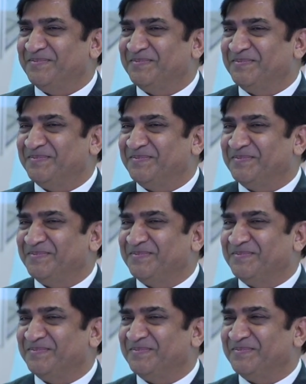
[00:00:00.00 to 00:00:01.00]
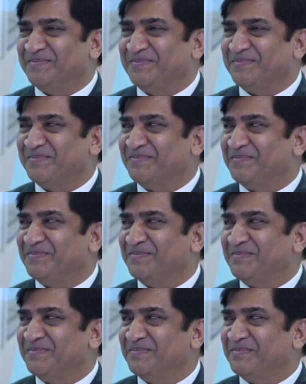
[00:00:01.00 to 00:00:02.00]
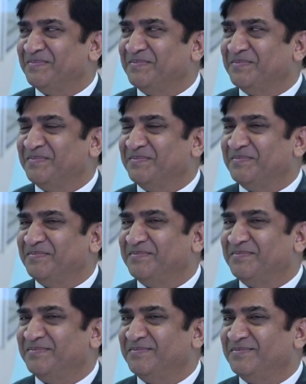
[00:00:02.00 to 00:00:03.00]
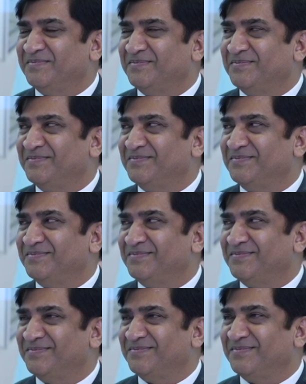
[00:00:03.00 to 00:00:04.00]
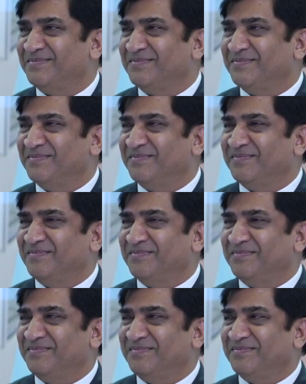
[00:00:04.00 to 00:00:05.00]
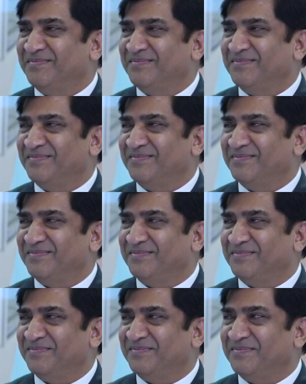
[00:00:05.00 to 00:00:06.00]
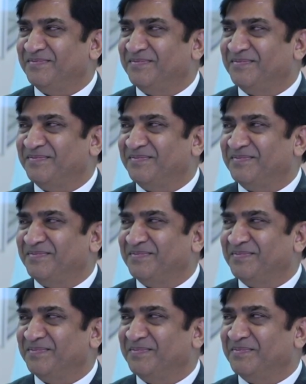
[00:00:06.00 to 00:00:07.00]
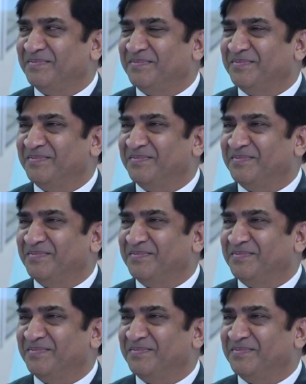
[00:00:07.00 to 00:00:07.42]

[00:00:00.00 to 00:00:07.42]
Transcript: This person isn't speaking.